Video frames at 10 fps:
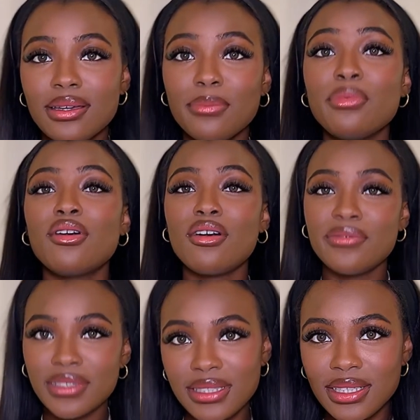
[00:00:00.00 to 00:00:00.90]

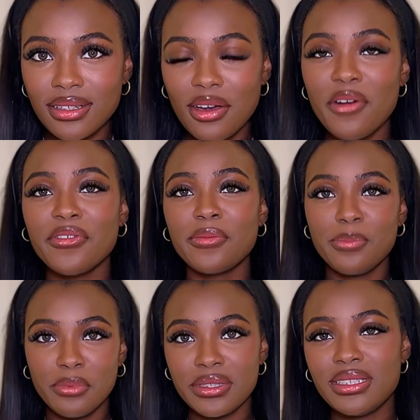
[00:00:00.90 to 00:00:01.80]
profiting off of
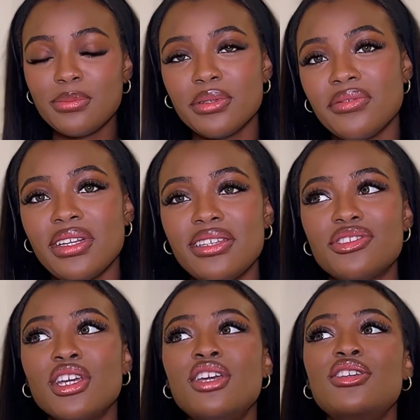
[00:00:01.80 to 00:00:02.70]
pretty privilege.
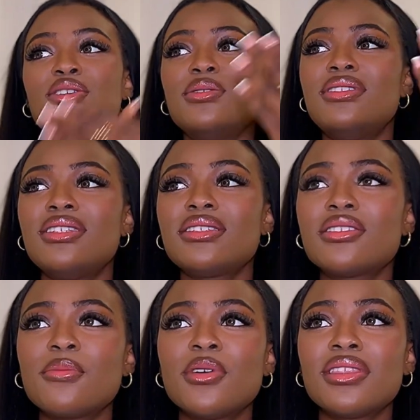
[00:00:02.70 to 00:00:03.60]
You could see
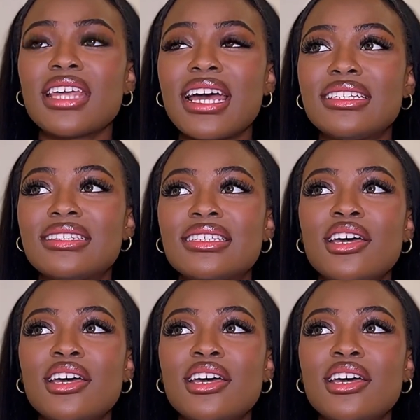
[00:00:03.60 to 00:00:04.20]
someone that's,